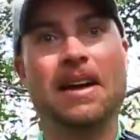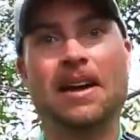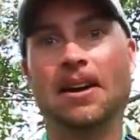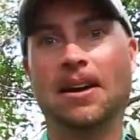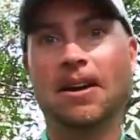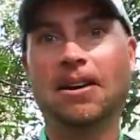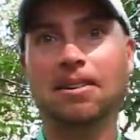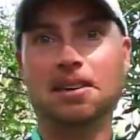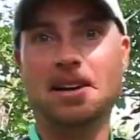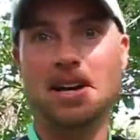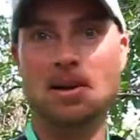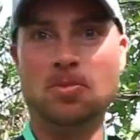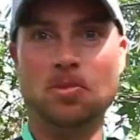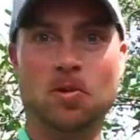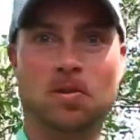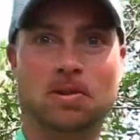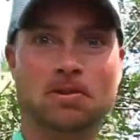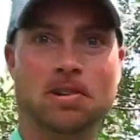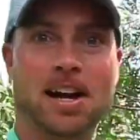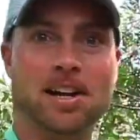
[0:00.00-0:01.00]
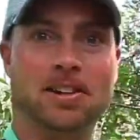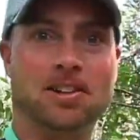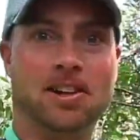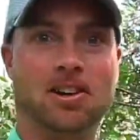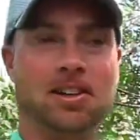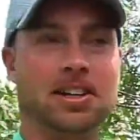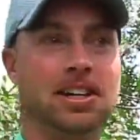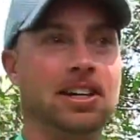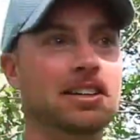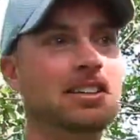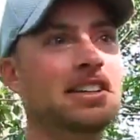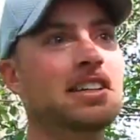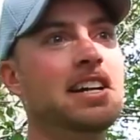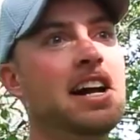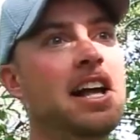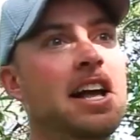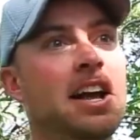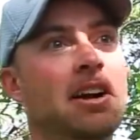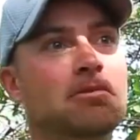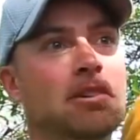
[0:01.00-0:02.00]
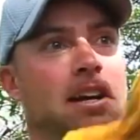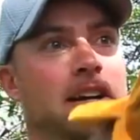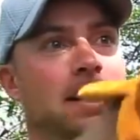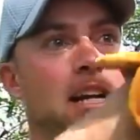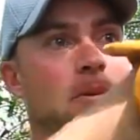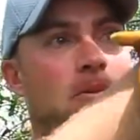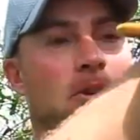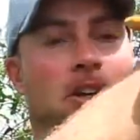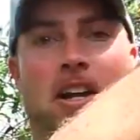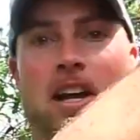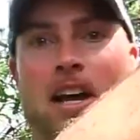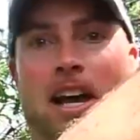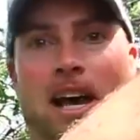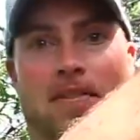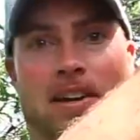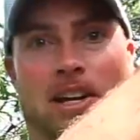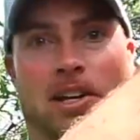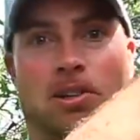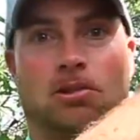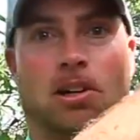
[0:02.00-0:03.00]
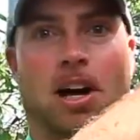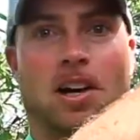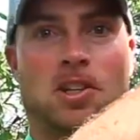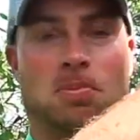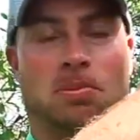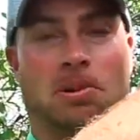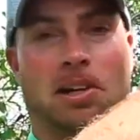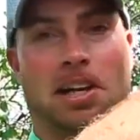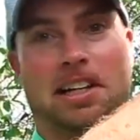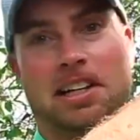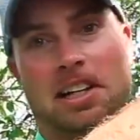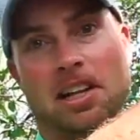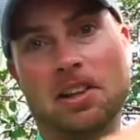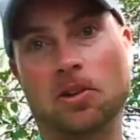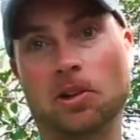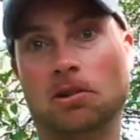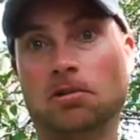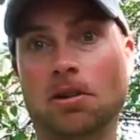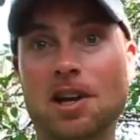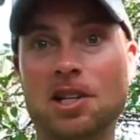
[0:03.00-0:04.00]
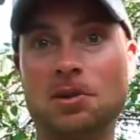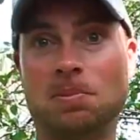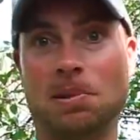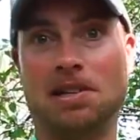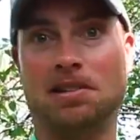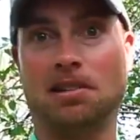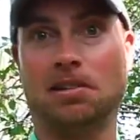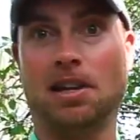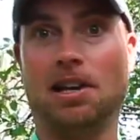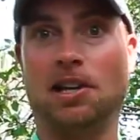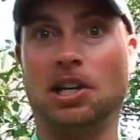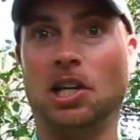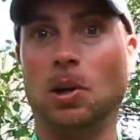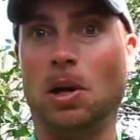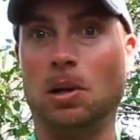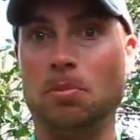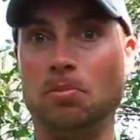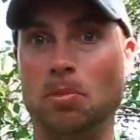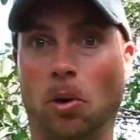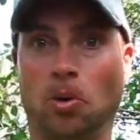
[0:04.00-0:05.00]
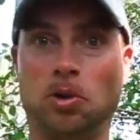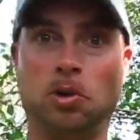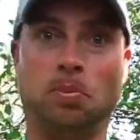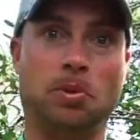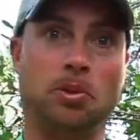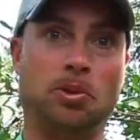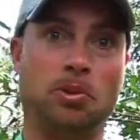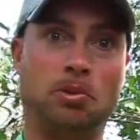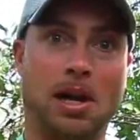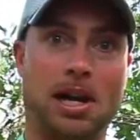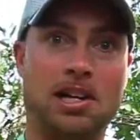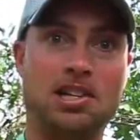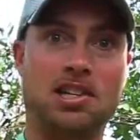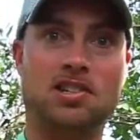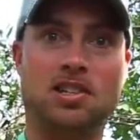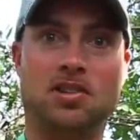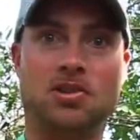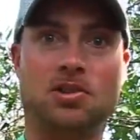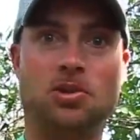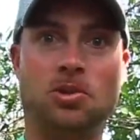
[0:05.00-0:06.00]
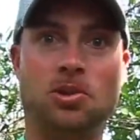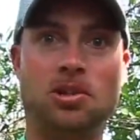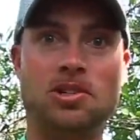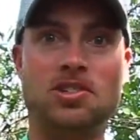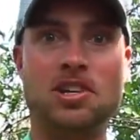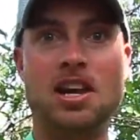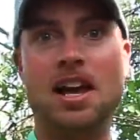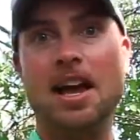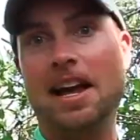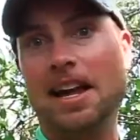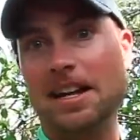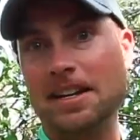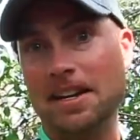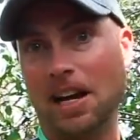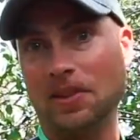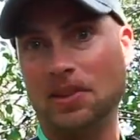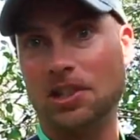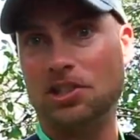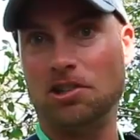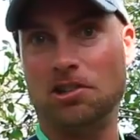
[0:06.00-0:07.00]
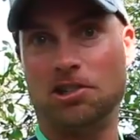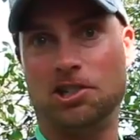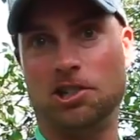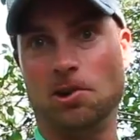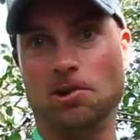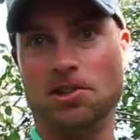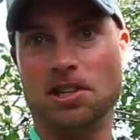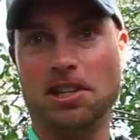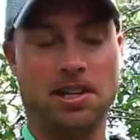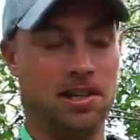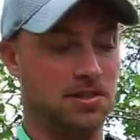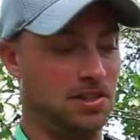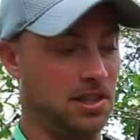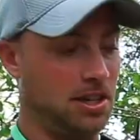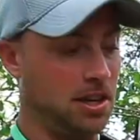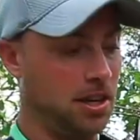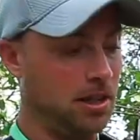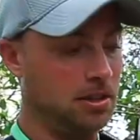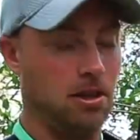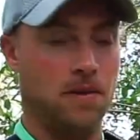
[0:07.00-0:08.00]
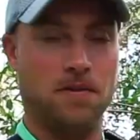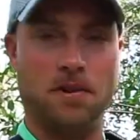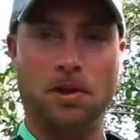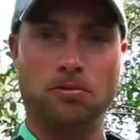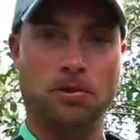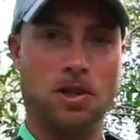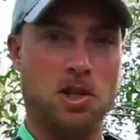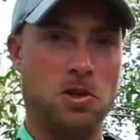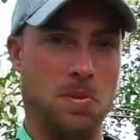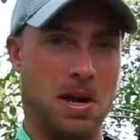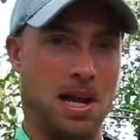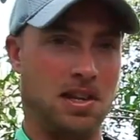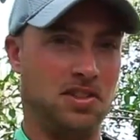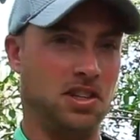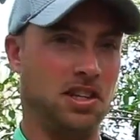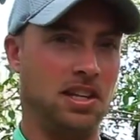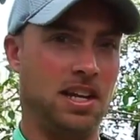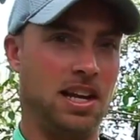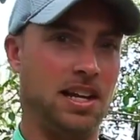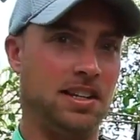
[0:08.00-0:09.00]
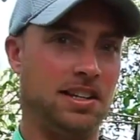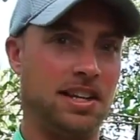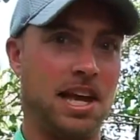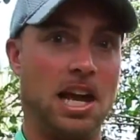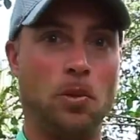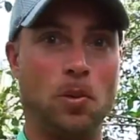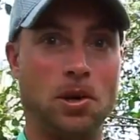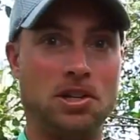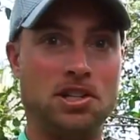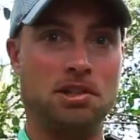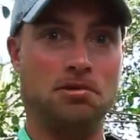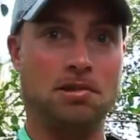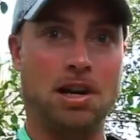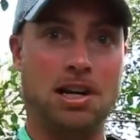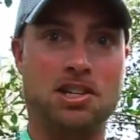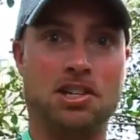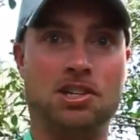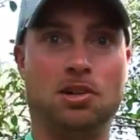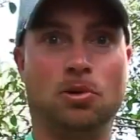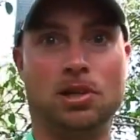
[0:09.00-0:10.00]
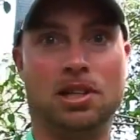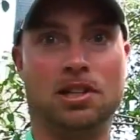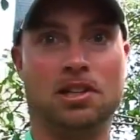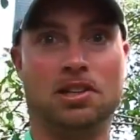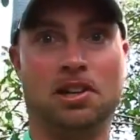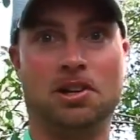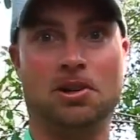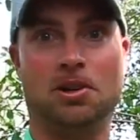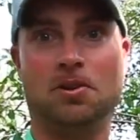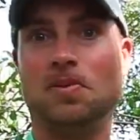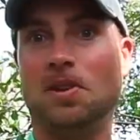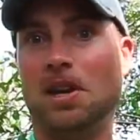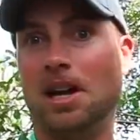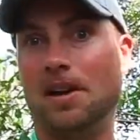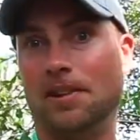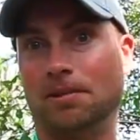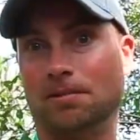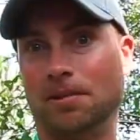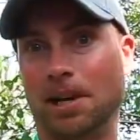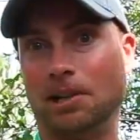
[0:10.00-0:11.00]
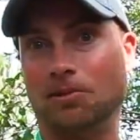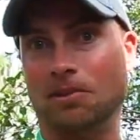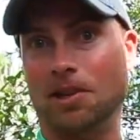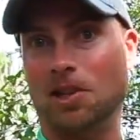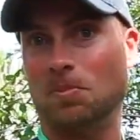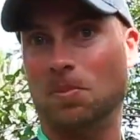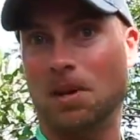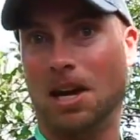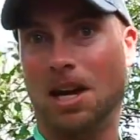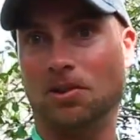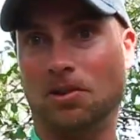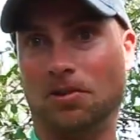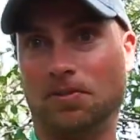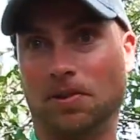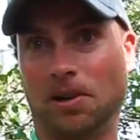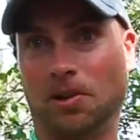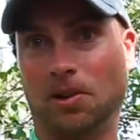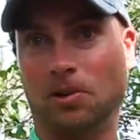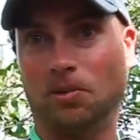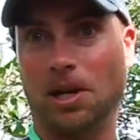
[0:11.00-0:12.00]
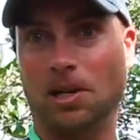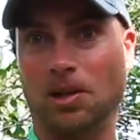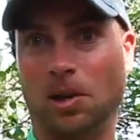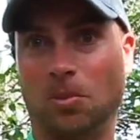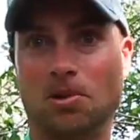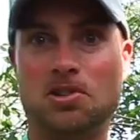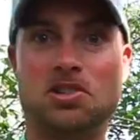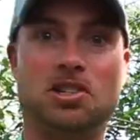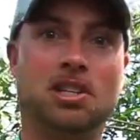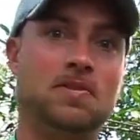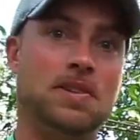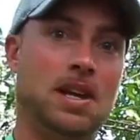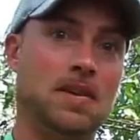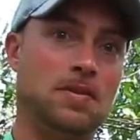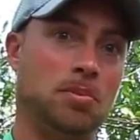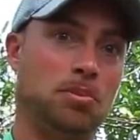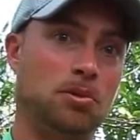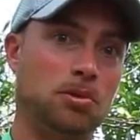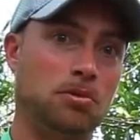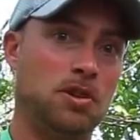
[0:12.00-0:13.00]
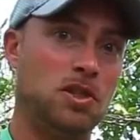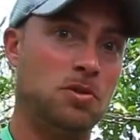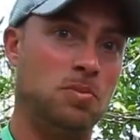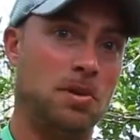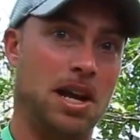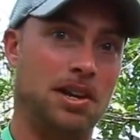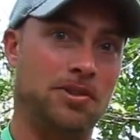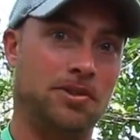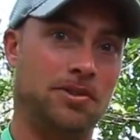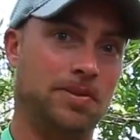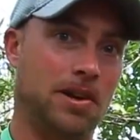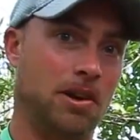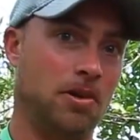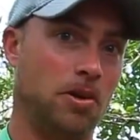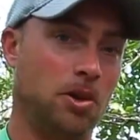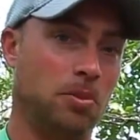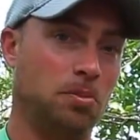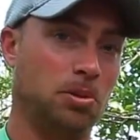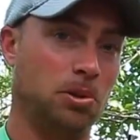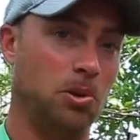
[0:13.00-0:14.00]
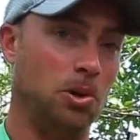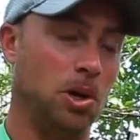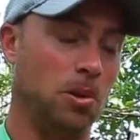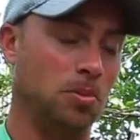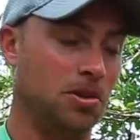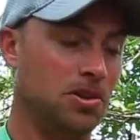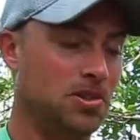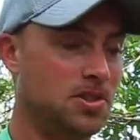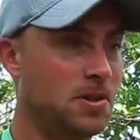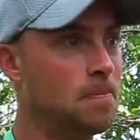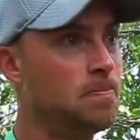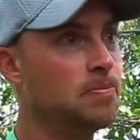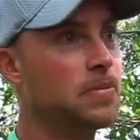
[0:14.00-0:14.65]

All right, moving right along here. Right here we're going to have a cross plate. The cross plates allow you to go in multiple directions on the course. Not that you're choosing, because the color of your wristband is going to indicate which direction you'll need to go. If you have a red wristband, you'll follow the red numbers, and if you have a blue wristband, you'll follow the blue numbers.